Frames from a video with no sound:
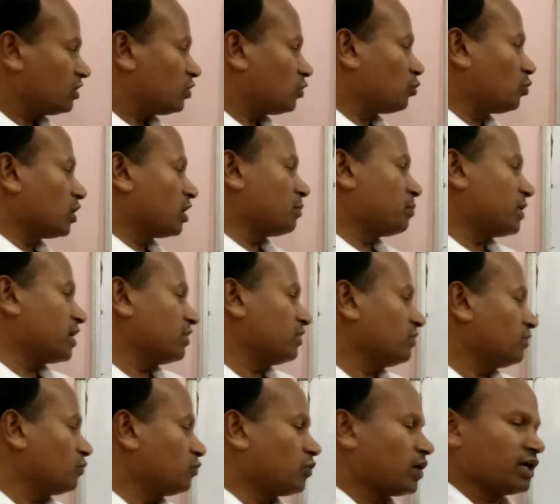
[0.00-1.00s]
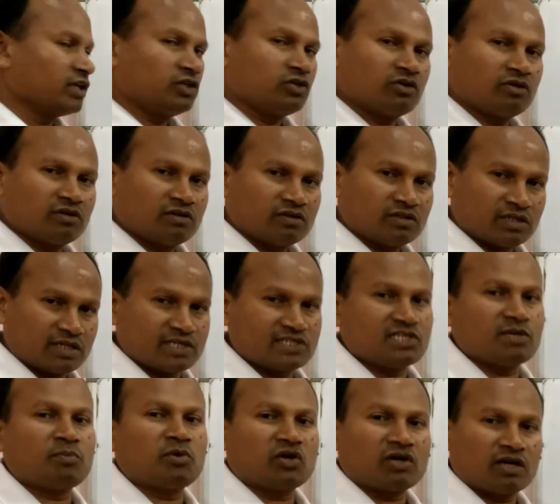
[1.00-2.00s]
1 upon YO.
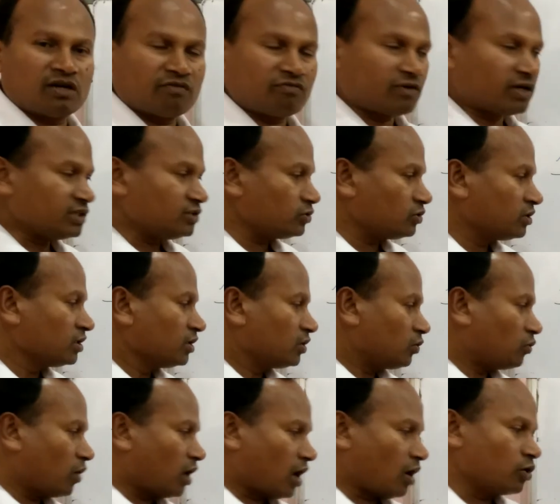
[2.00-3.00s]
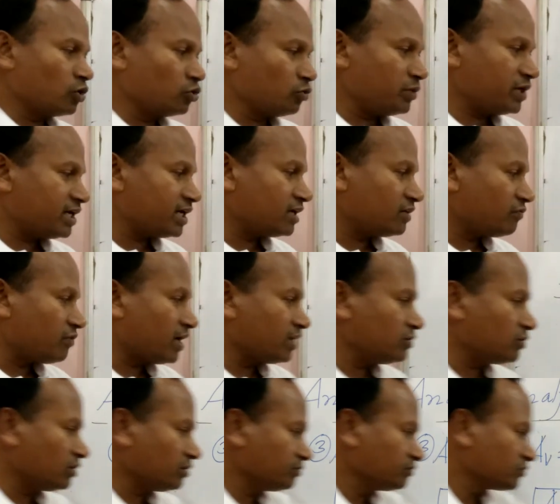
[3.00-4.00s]
Reciprocal of YO. How do we get
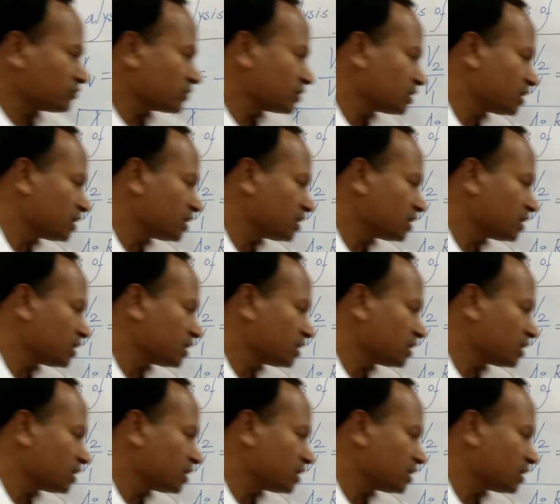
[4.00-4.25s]
YO?